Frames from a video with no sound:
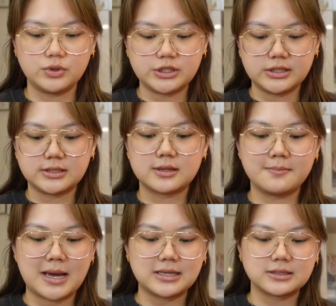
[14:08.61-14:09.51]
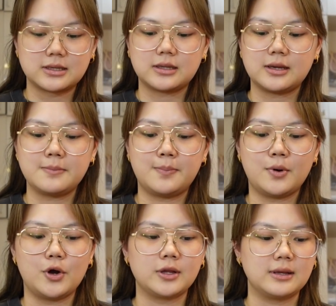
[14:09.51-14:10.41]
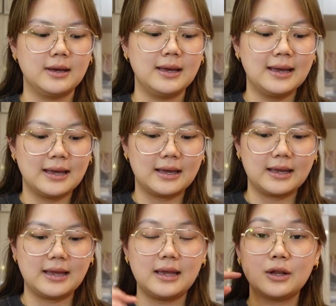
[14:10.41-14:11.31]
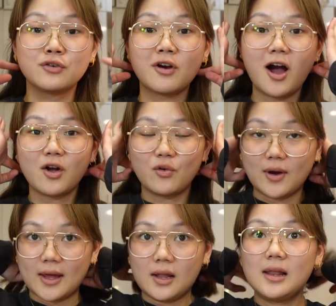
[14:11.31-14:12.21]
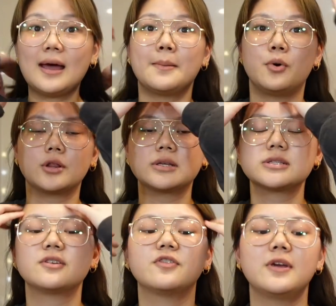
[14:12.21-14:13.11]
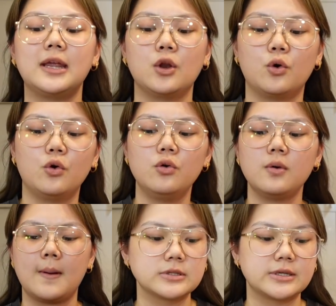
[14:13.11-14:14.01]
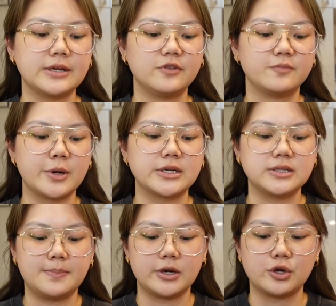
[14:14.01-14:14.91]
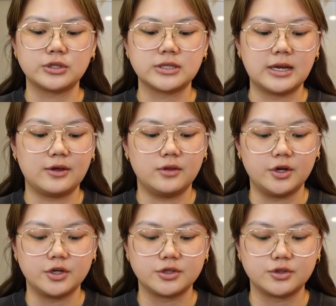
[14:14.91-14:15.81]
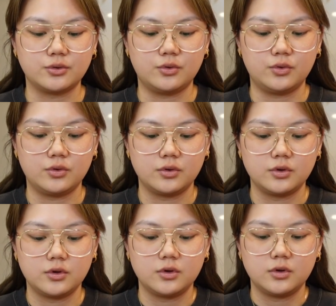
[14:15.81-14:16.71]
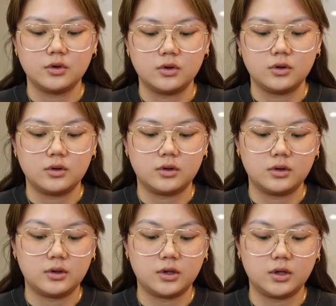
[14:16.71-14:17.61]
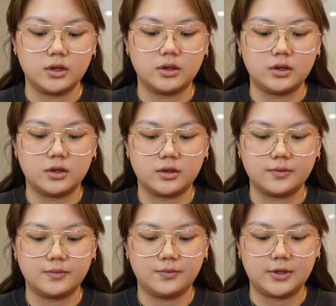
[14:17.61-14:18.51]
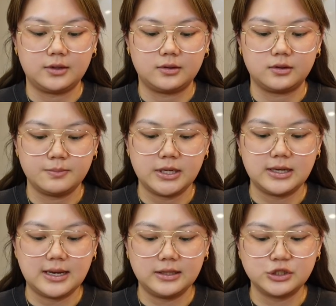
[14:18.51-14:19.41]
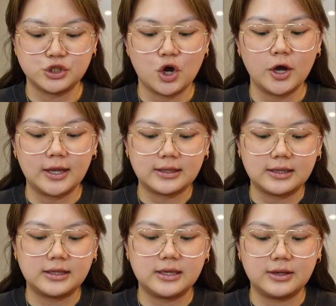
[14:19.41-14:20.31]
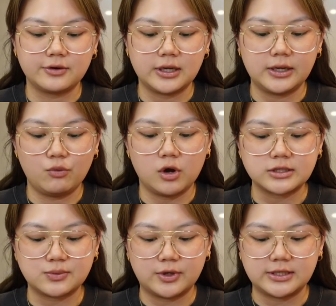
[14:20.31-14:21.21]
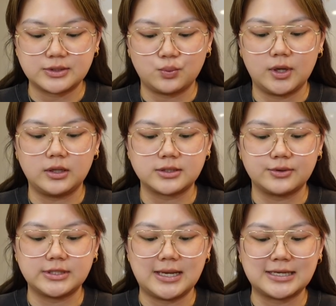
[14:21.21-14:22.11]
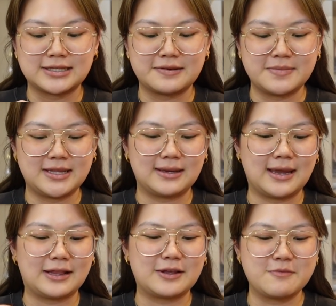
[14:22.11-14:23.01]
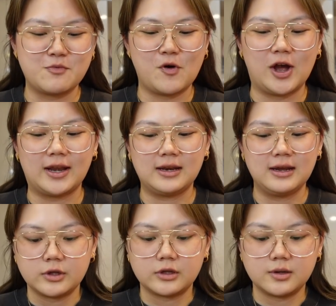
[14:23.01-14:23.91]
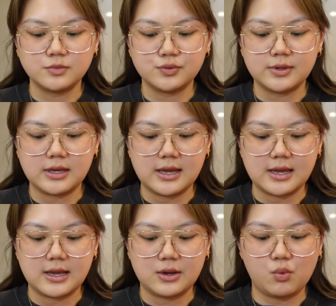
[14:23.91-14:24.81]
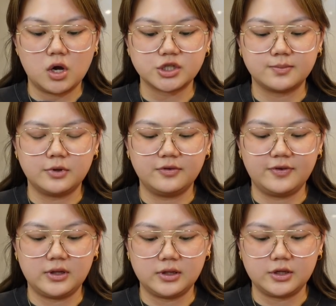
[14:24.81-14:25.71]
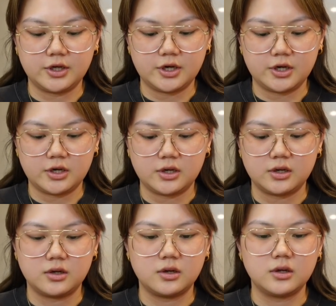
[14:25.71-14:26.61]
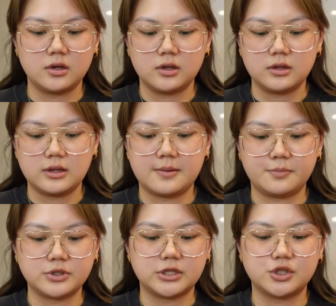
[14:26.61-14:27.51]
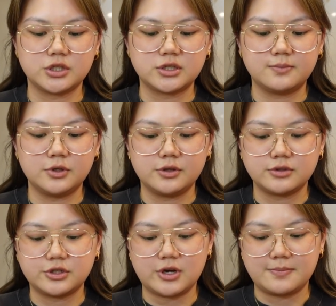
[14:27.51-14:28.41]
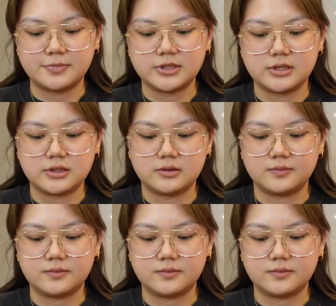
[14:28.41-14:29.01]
which is the mask that I bought in Rockwell. I bought it sa Fino. It's kind of pricey, pero it's leather. So, ang ganda niya. Wait. My dad saw it and he really wants one as well. So, he's asking me to get him one. It comes with a washable filter. Tapos adjustable yung straps niya.